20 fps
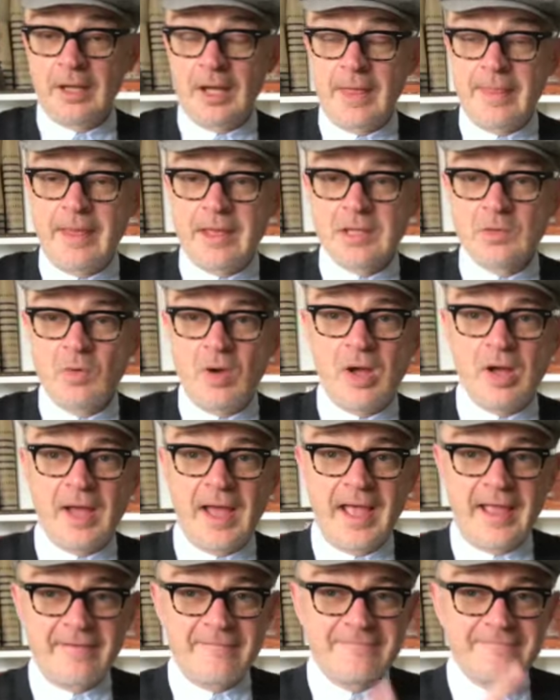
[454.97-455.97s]
And there you are,
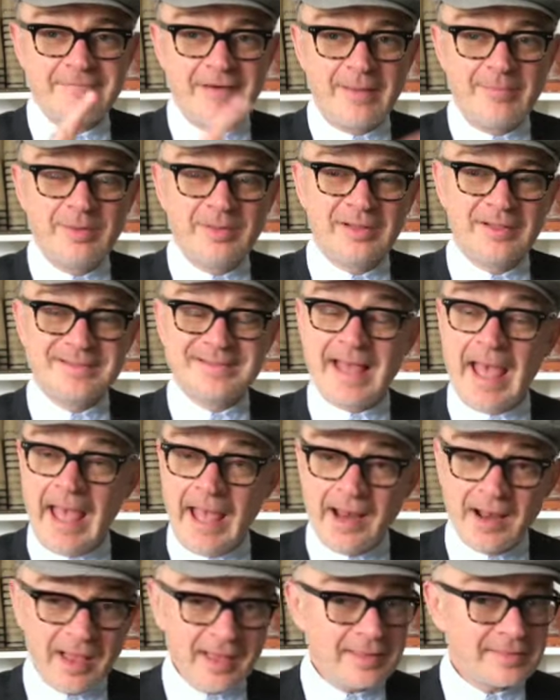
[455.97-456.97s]
a fabulous
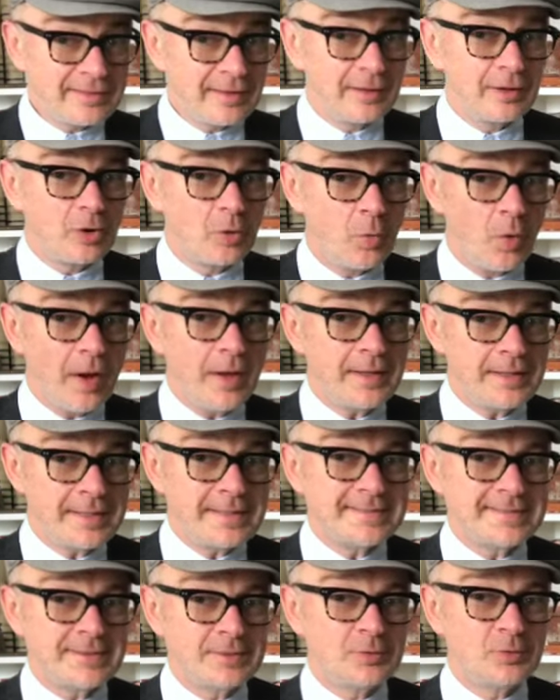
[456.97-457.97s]
and I think quite
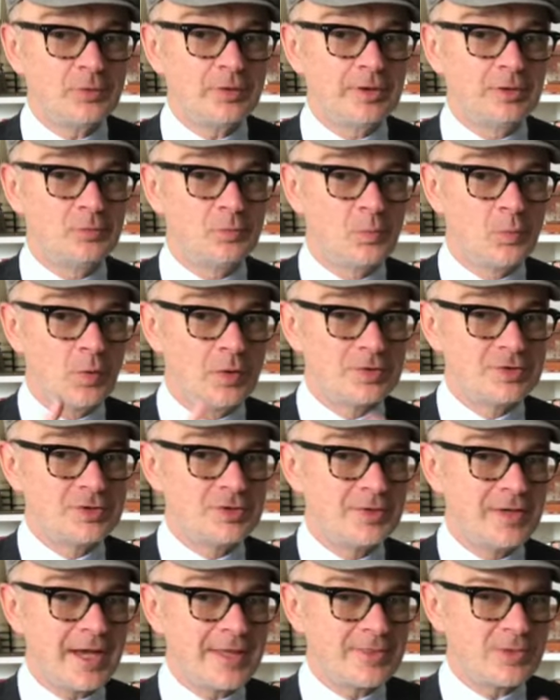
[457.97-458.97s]
easy orchid.
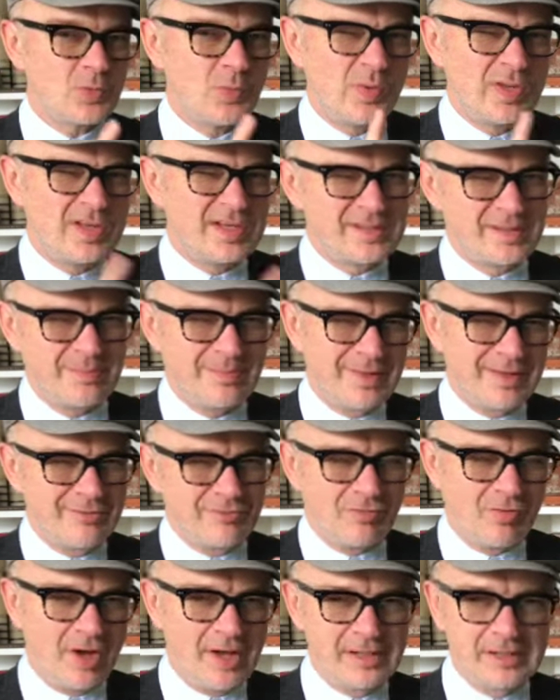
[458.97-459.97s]
Once you get the winter bit
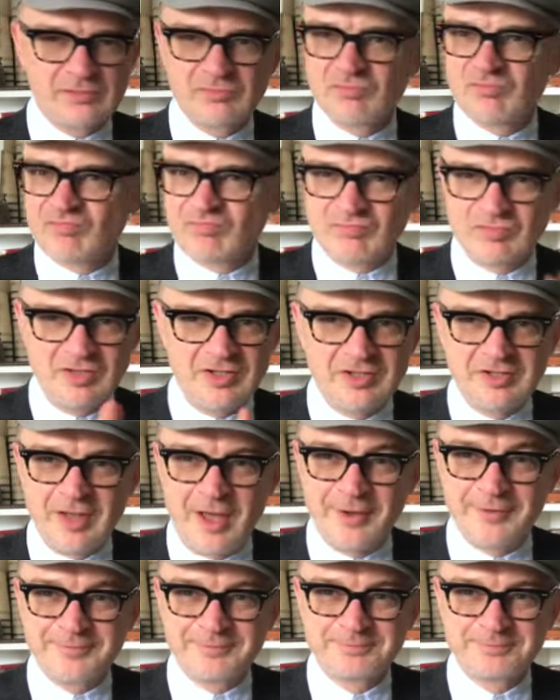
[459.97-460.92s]
right, you're done.